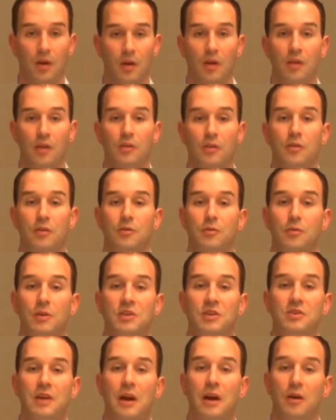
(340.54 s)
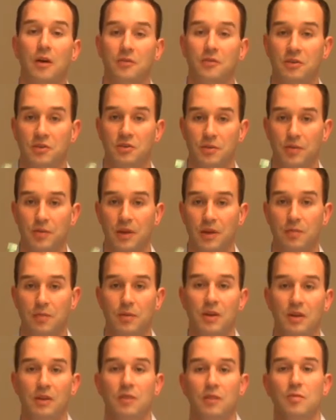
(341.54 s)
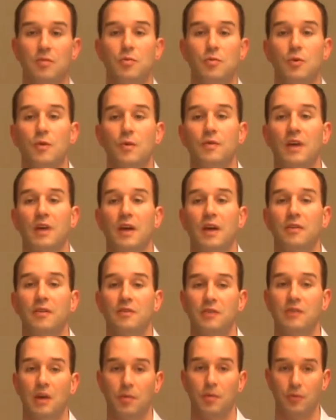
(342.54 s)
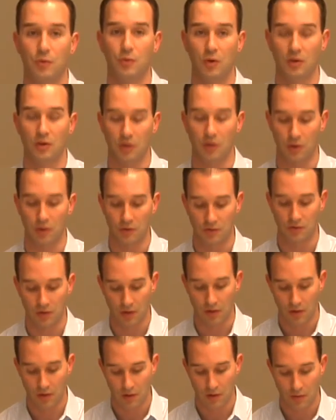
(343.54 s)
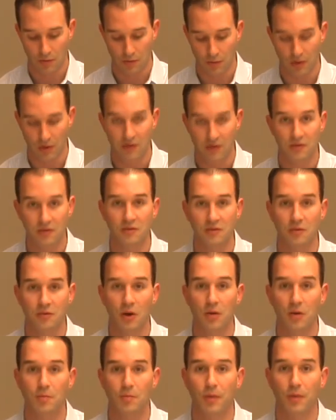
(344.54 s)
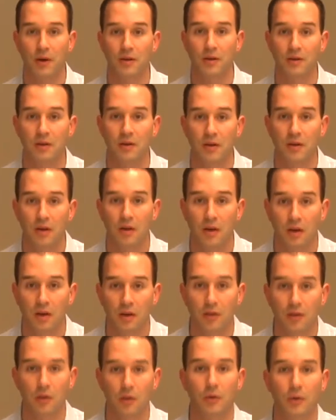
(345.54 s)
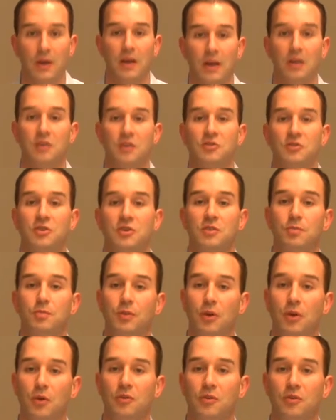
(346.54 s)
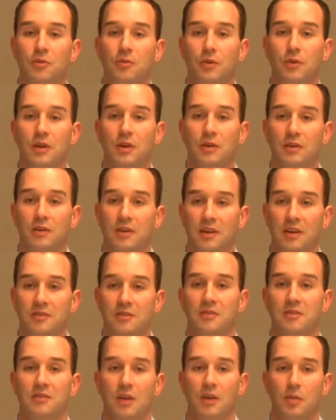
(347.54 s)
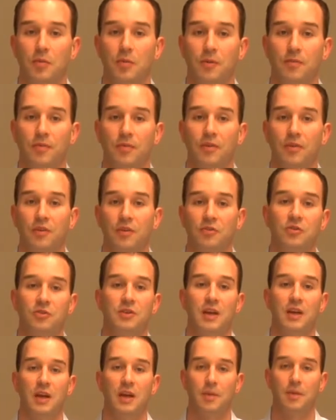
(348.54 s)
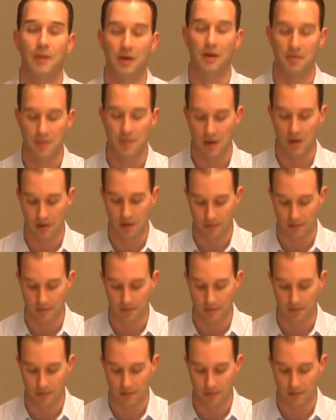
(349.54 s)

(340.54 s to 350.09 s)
The syringe and housing should be immediately removed and the sample door closed. Press the start button located just below the screen to test the sample. This should take about a minute.